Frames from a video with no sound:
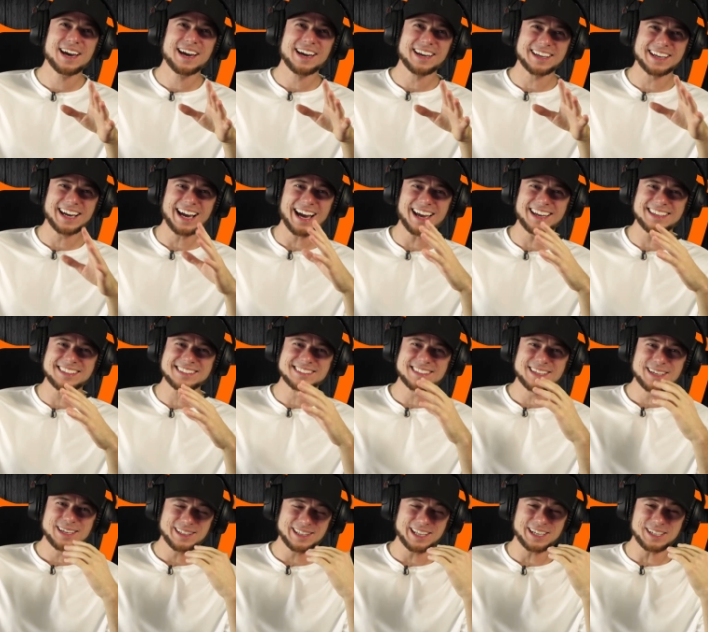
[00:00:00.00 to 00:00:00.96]
guys,
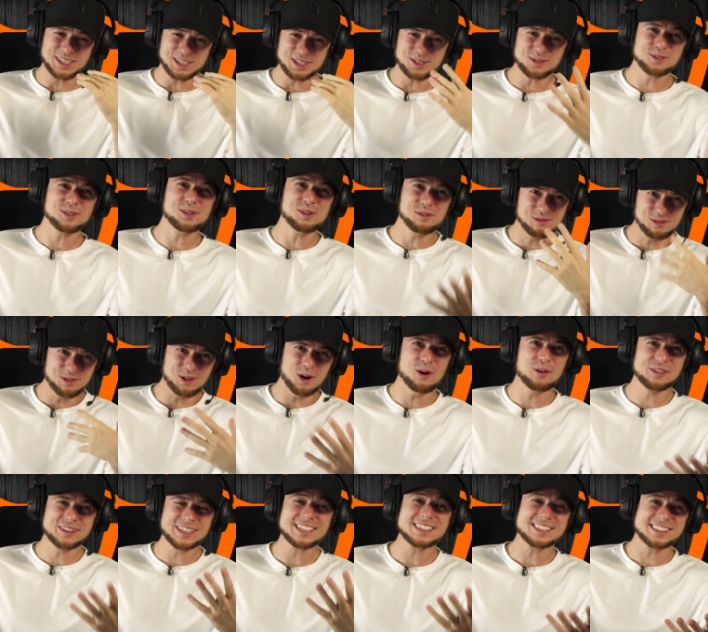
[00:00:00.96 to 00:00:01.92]
like you don't know
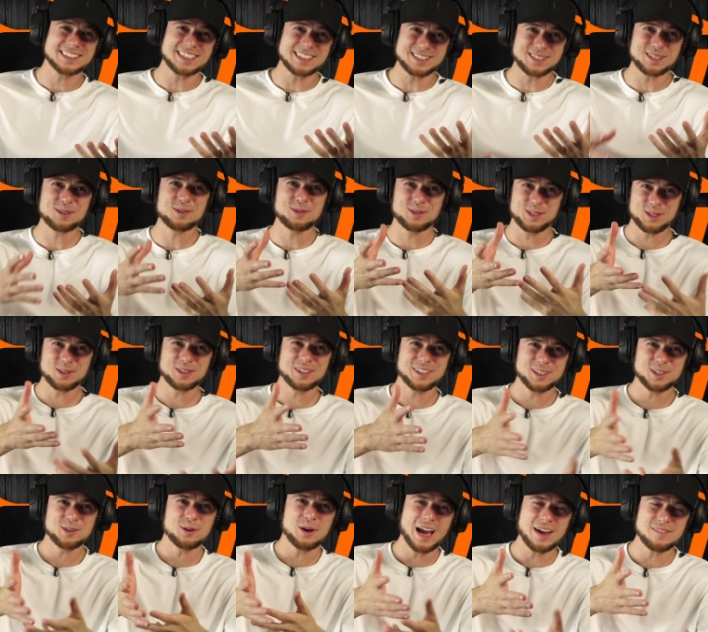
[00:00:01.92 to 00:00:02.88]
this because you you
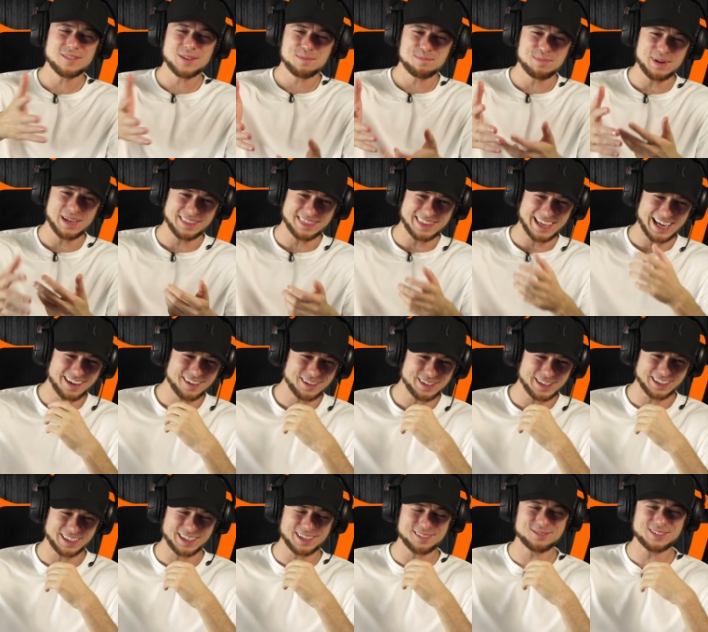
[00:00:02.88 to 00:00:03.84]
you haven't been there in
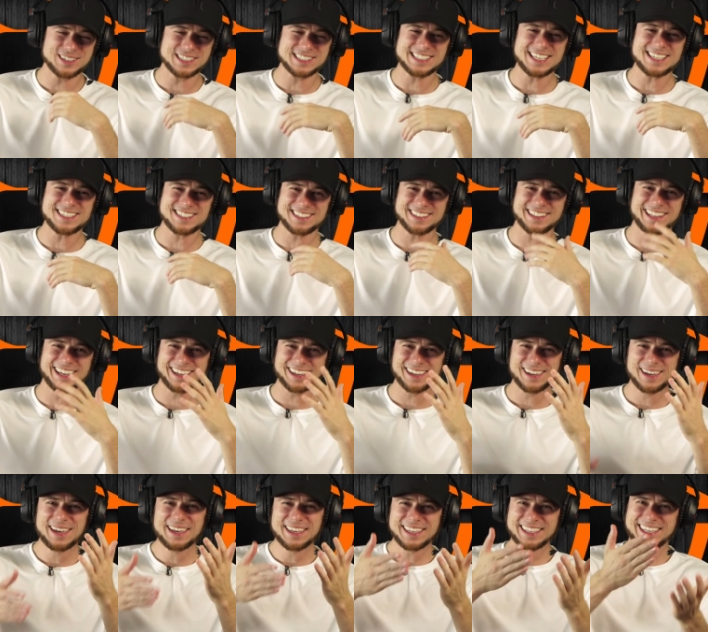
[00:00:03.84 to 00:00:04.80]
the conversation. Like,
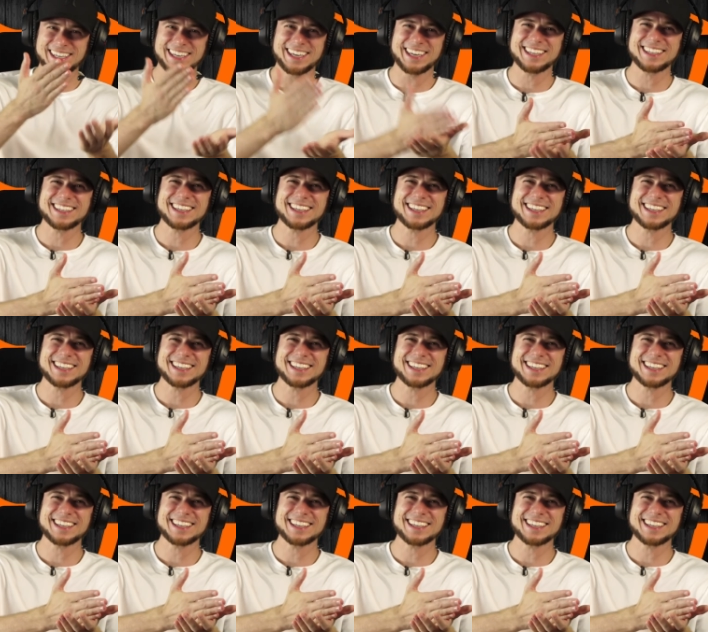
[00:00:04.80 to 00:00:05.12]
he,